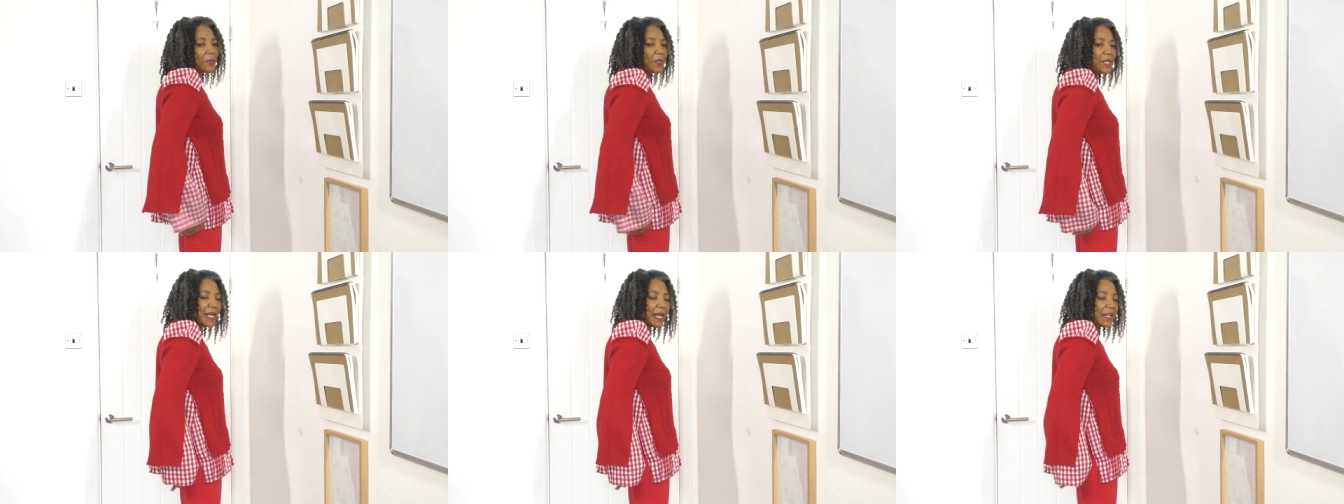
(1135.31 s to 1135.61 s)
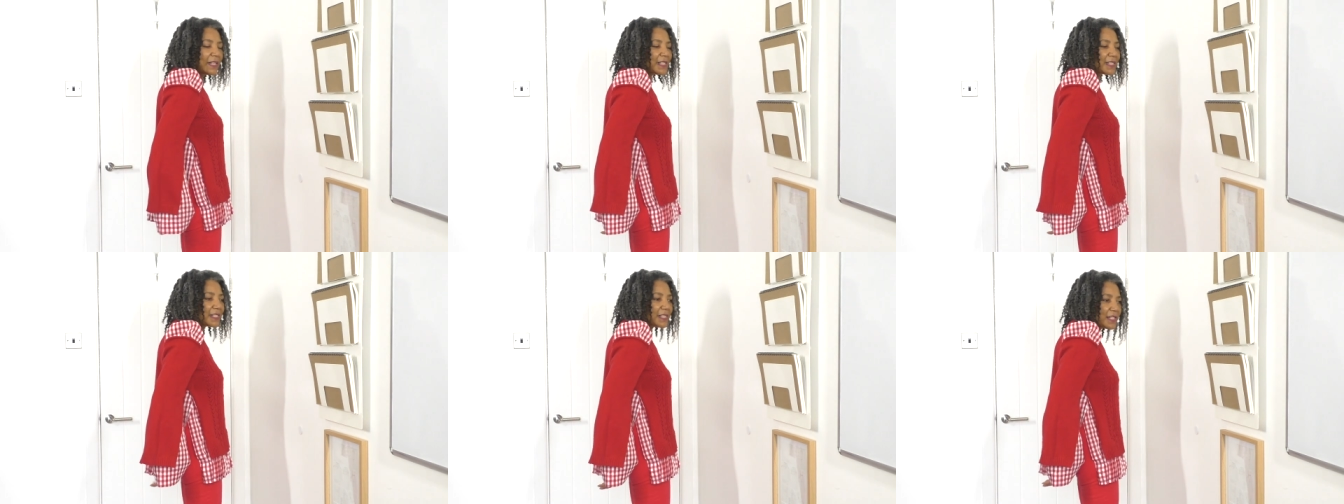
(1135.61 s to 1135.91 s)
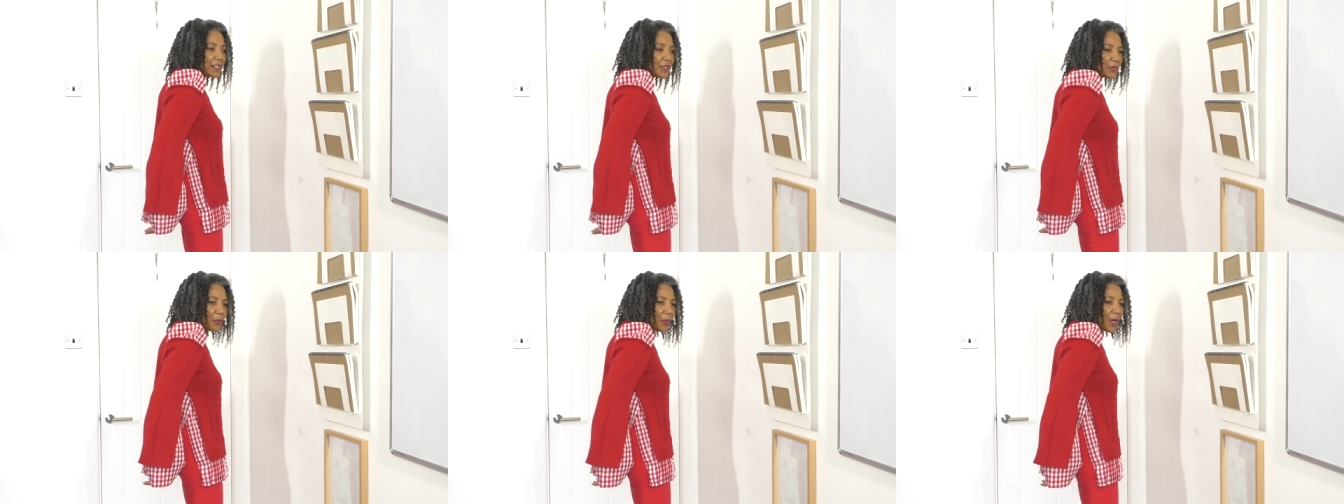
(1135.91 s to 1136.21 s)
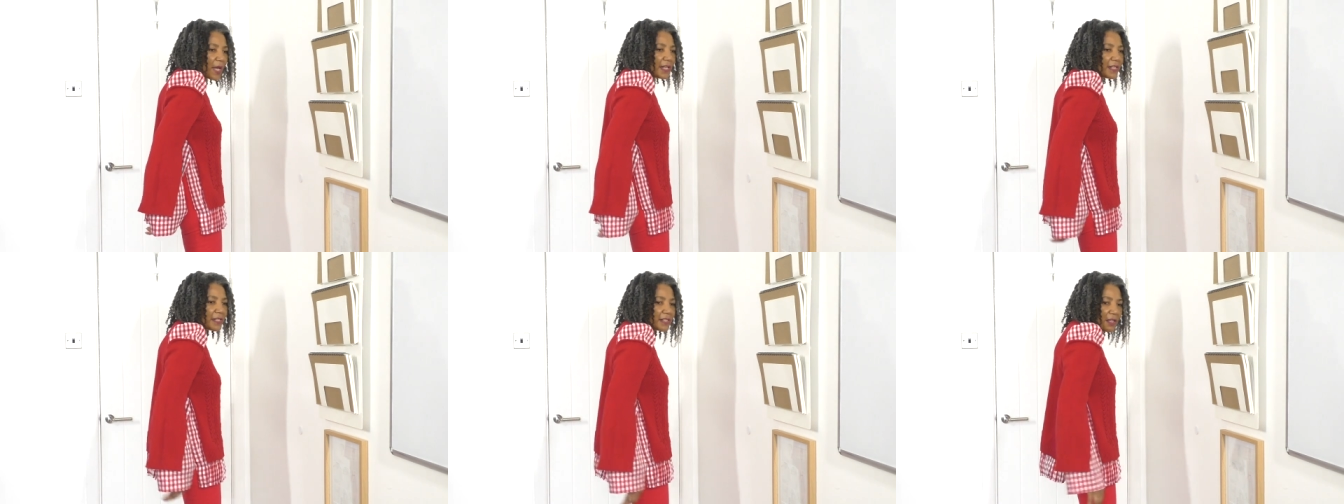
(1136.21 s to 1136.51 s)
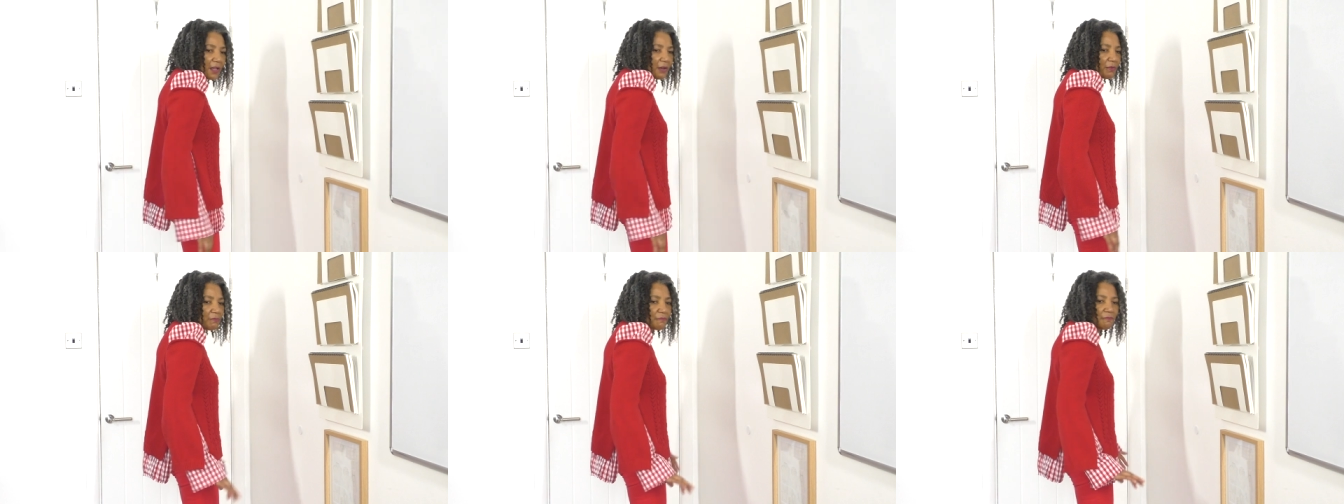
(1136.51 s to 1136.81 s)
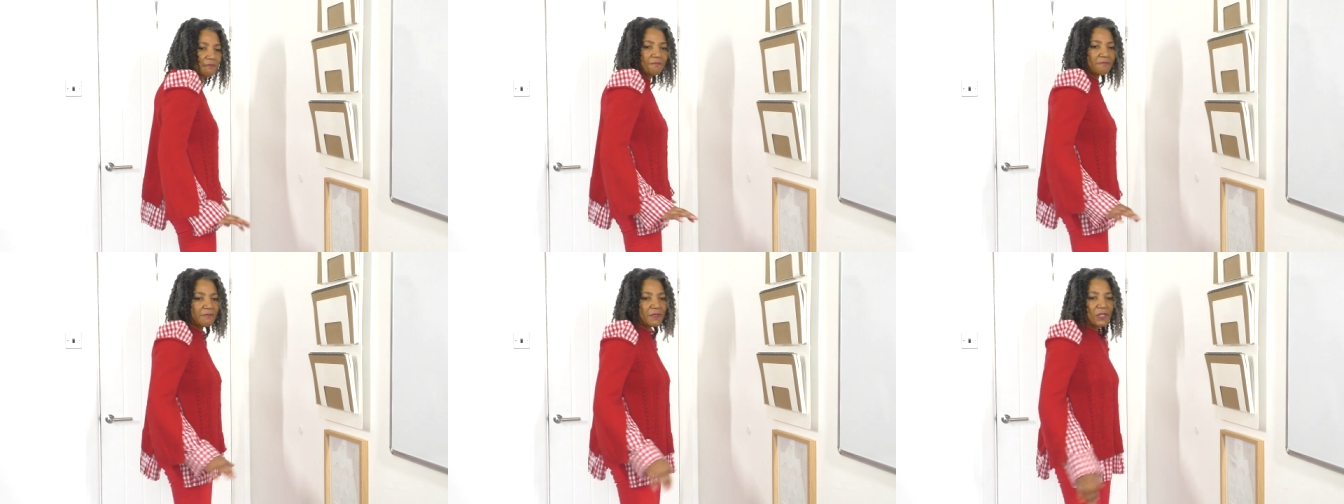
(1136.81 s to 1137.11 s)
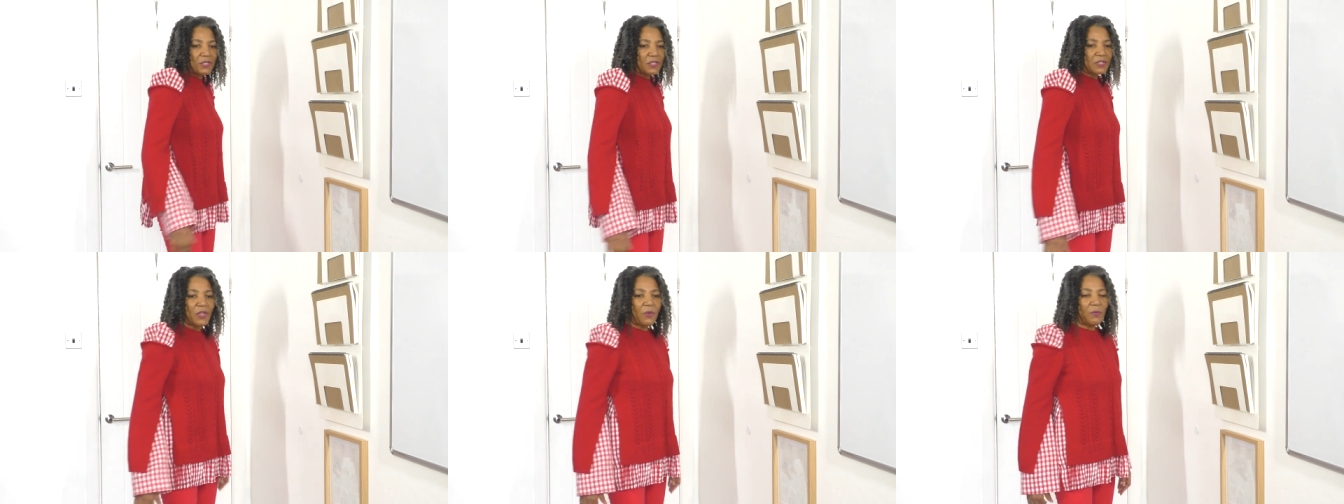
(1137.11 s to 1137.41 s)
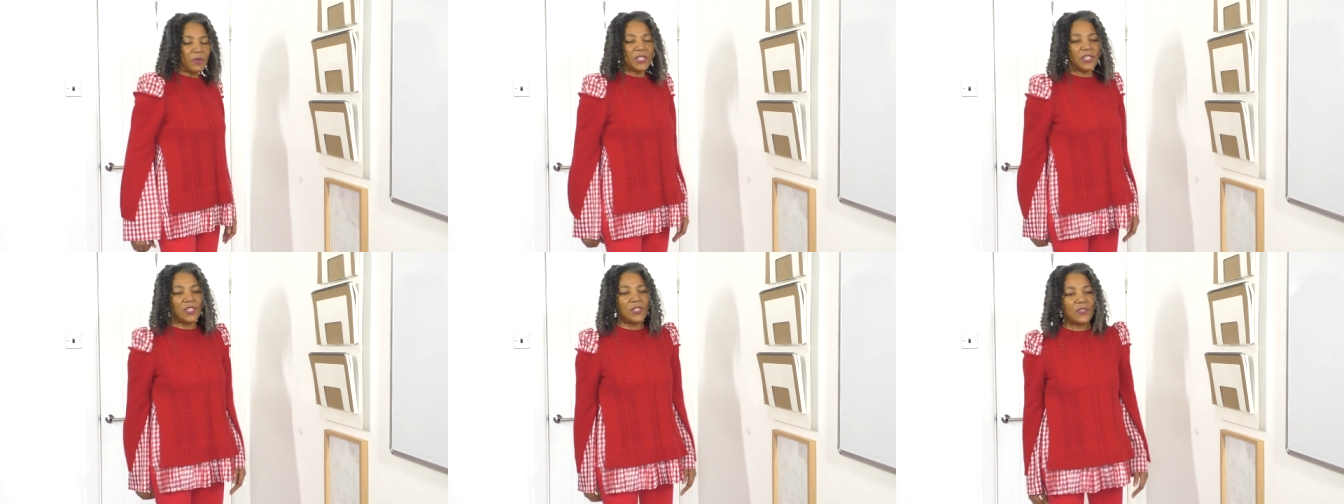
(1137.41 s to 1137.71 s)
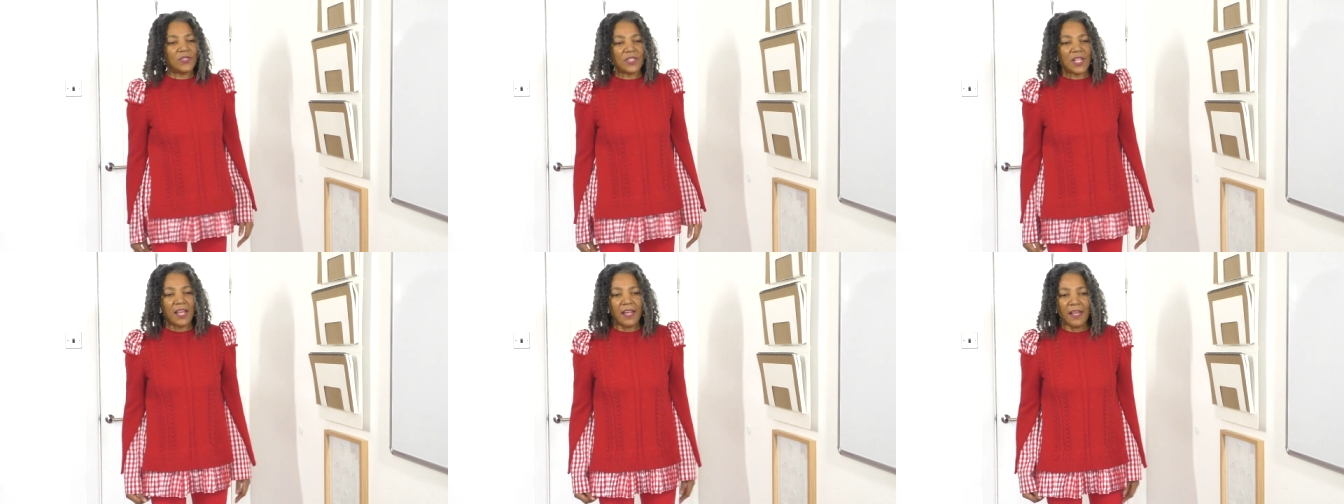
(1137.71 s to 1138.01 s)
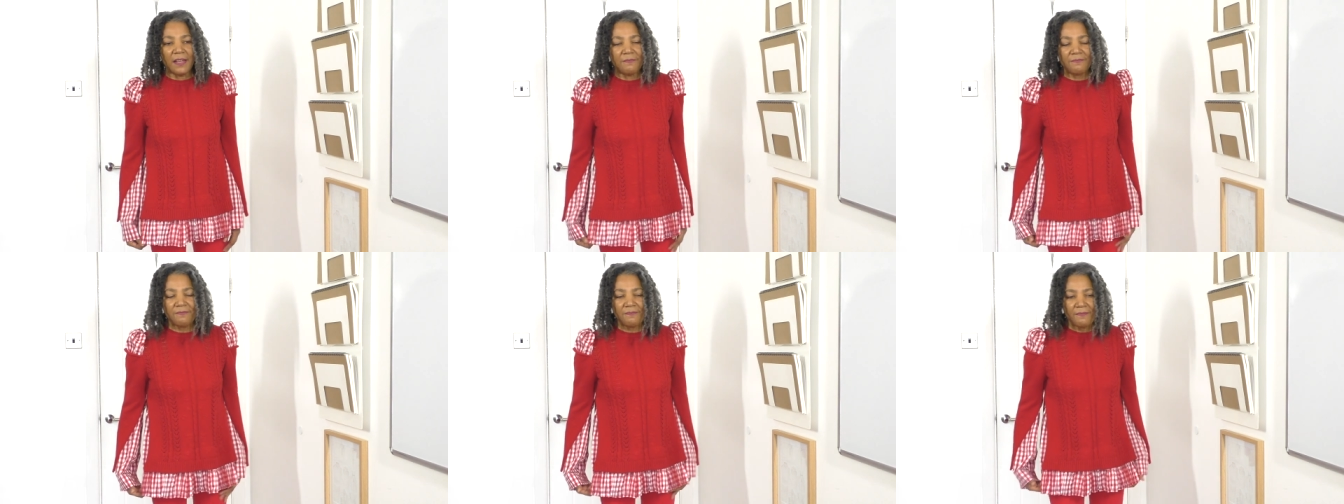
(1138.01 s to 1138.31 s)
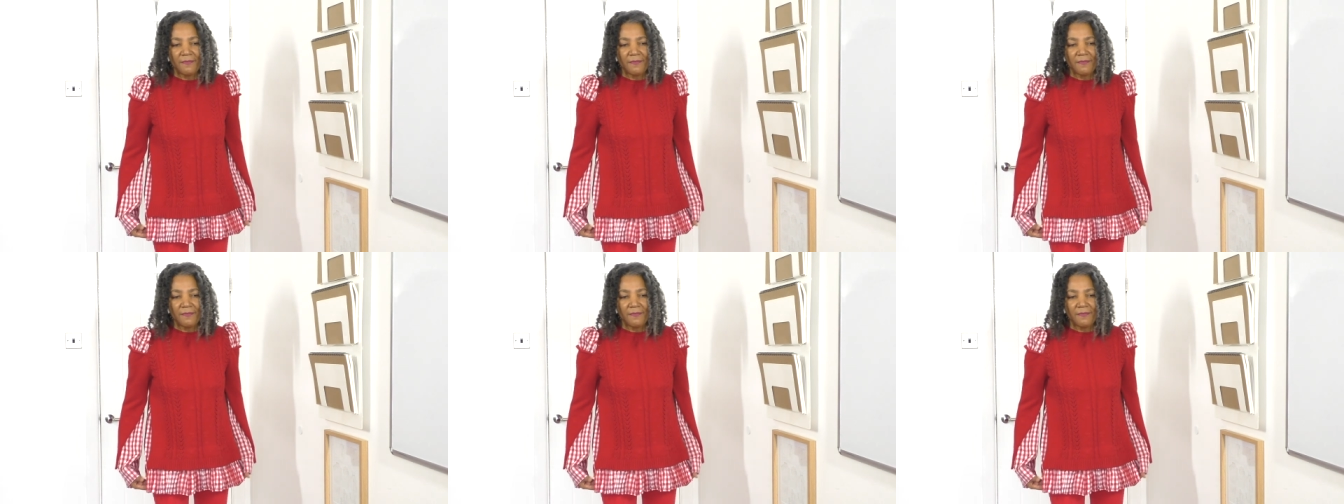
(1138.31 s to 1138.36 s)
but it kind of sits away, so no, but she's there.